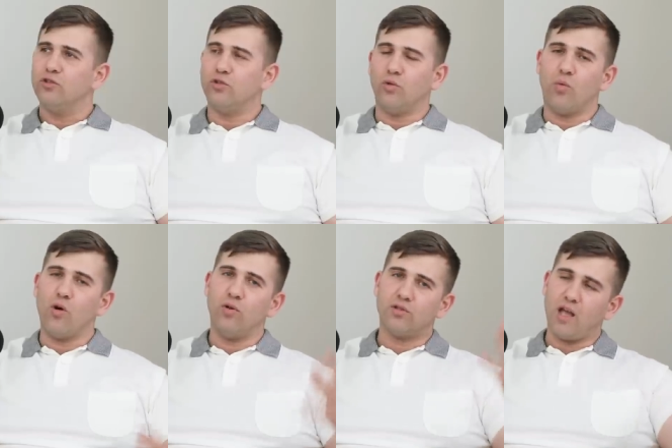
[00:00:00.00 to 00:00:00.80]
to the
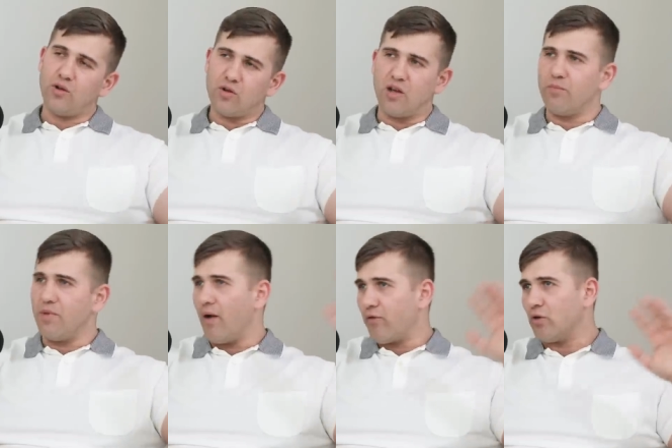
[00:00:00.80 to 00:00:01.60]
world that, look at
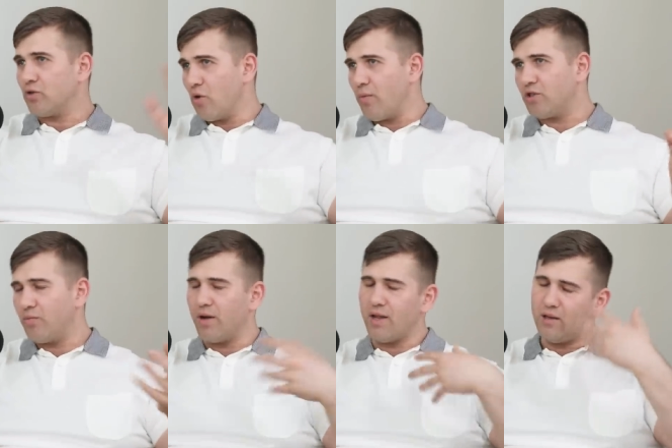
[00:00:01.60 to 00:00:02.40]
me, I've got so much
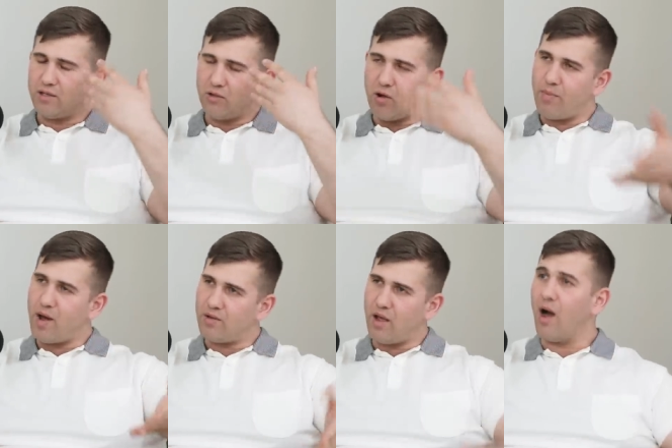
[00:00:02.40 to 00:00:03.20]
money. It's not
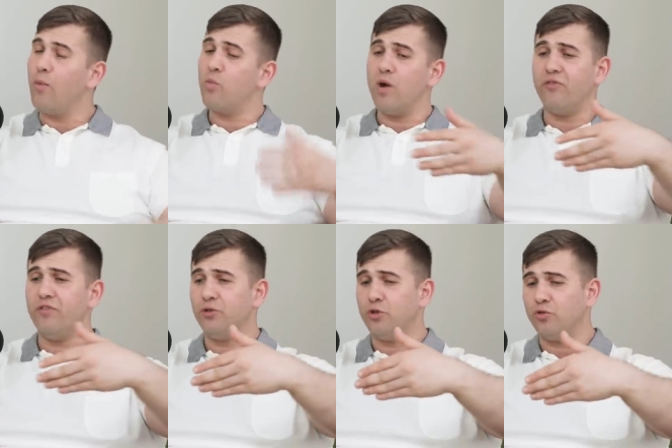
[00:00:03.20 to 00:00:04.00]
about that. I'm
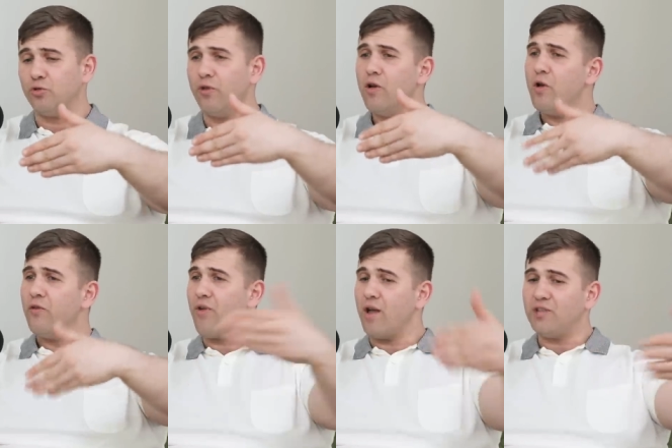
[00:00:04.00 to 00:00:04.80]
wealthy due to
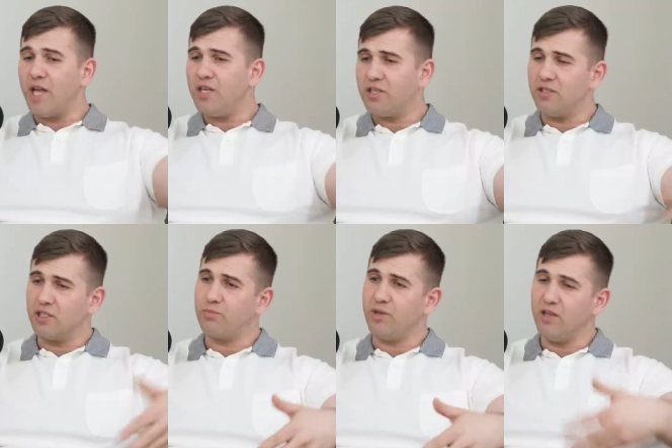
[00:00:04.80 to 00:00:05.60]
foundation
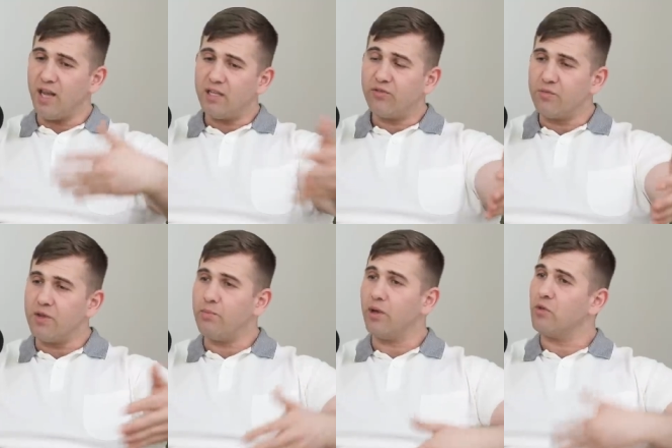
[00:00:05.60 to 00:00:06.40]
that's been laid for
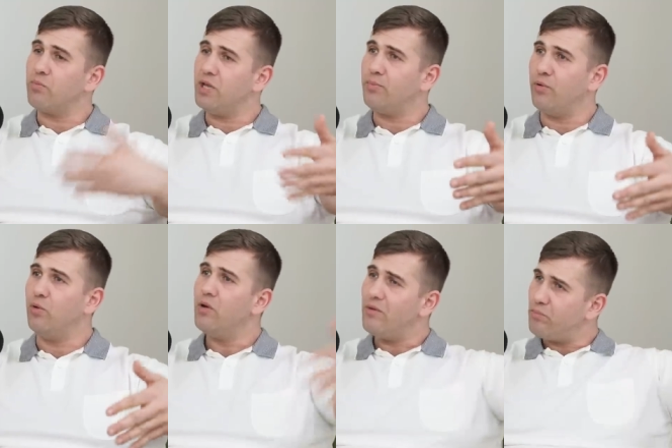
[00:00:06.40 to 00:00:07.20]
me by the
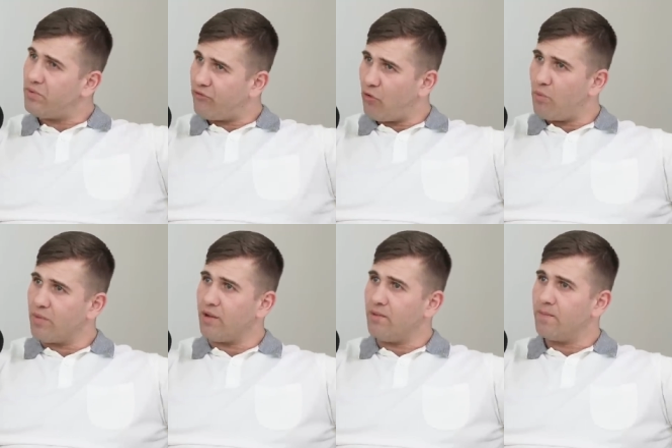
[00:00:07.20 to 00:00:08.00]
people before me.